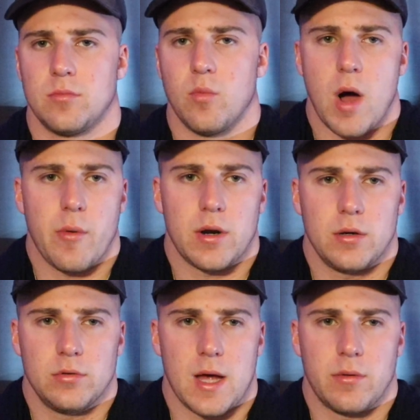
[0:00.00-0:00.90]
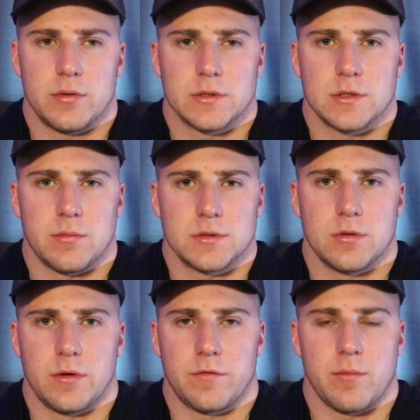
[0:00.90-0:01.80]
Why would I do that when there's so much
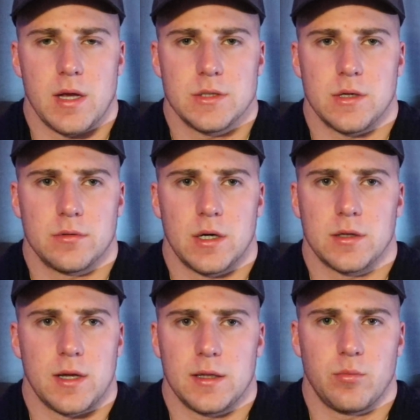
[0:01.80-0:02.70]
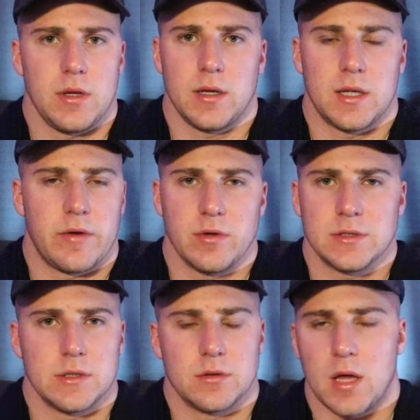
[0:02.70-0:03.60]
good information out there today that we can get every
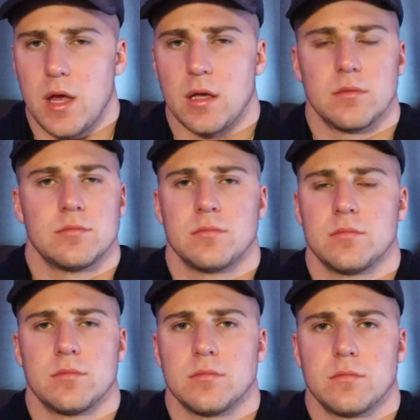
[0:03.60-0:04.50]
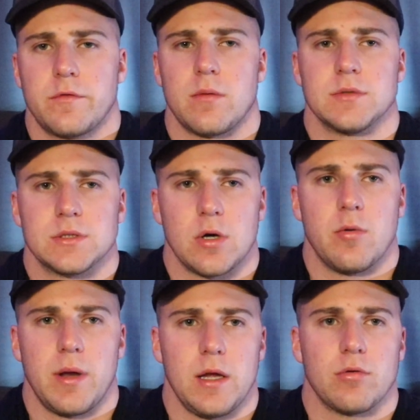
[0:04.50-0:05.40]
single day? From
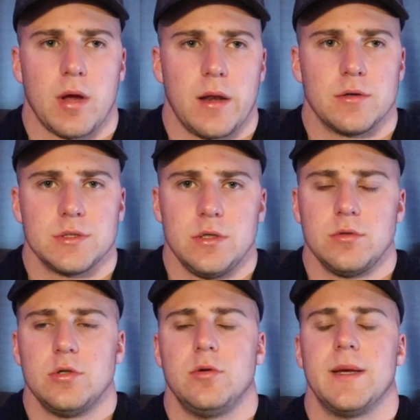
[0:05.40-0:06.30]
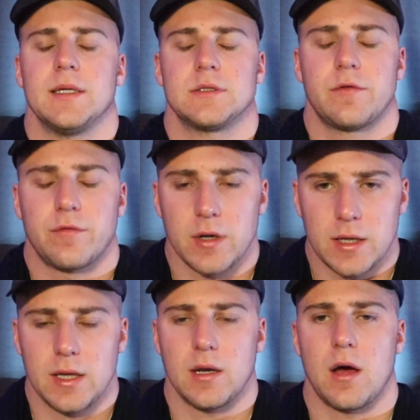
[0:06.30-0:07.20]
so many creators. YouTube is
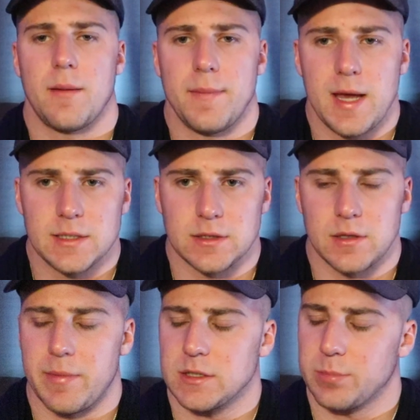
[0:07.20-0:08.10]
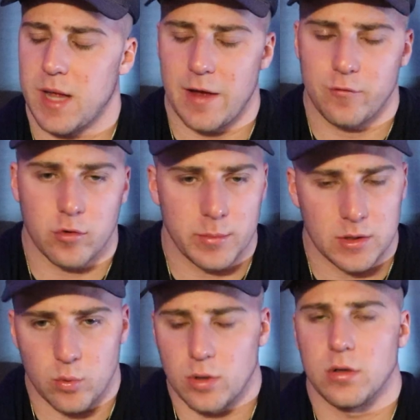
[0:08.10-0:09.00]
freaking amazing. The best platform in
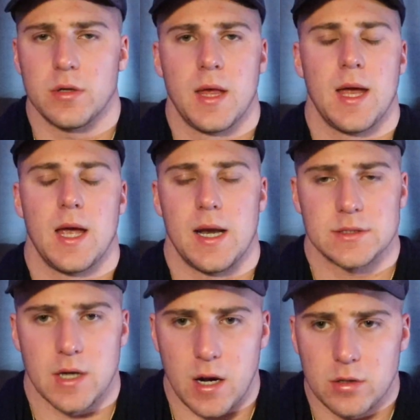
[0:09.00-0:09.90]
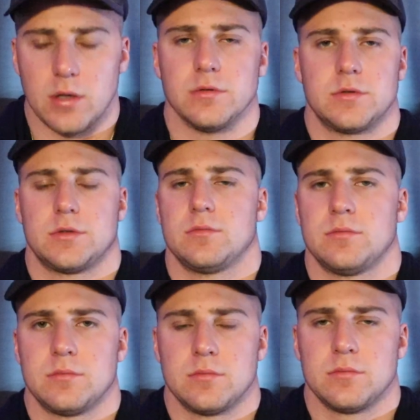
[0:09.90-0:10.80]
the world, and it's not close.
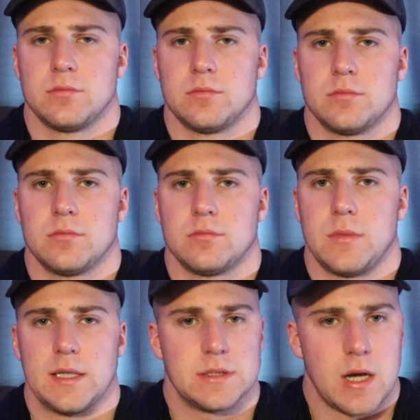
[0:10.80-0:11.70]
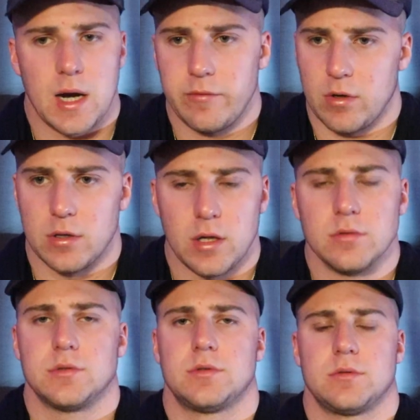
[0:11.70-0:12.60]
It's not even
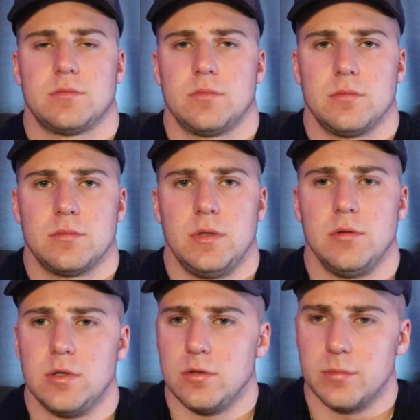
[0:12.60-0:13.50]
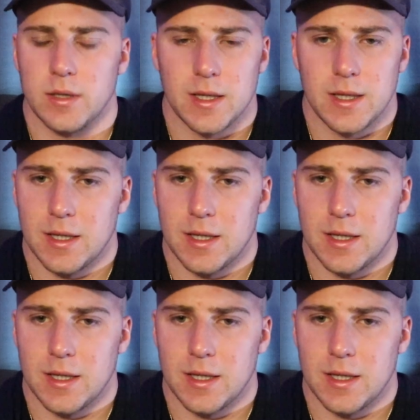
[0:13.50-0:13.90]
close. YouTube